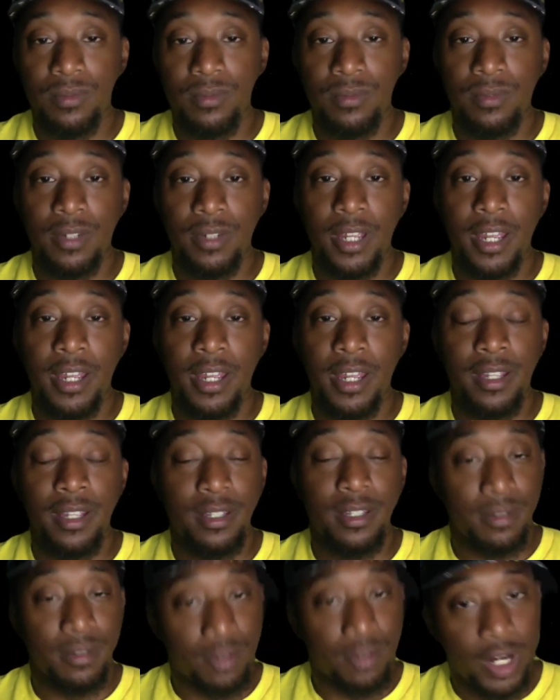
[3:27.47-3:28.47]
Okay,
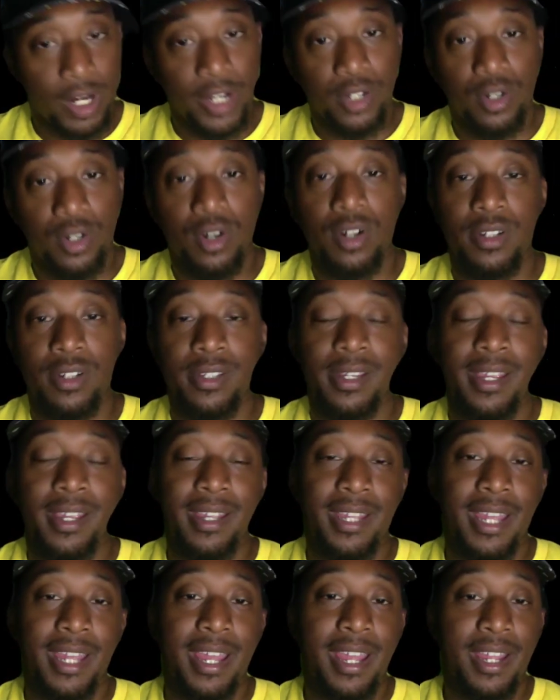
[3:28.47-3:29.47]
credit cards,
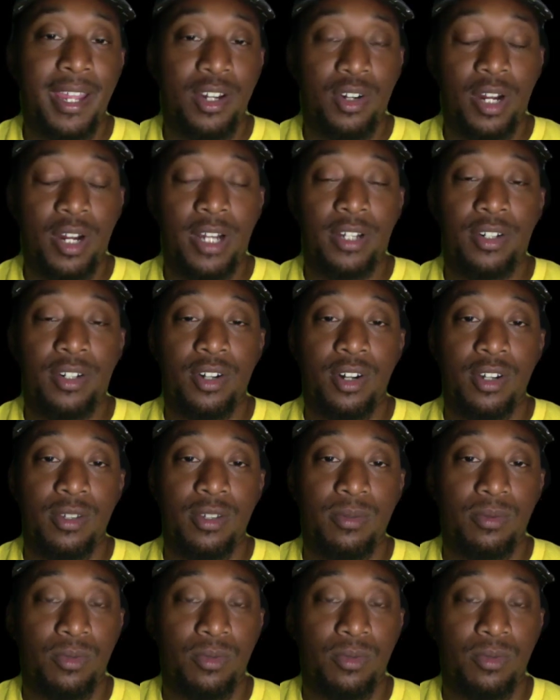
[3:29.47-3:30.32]
aka credit cards.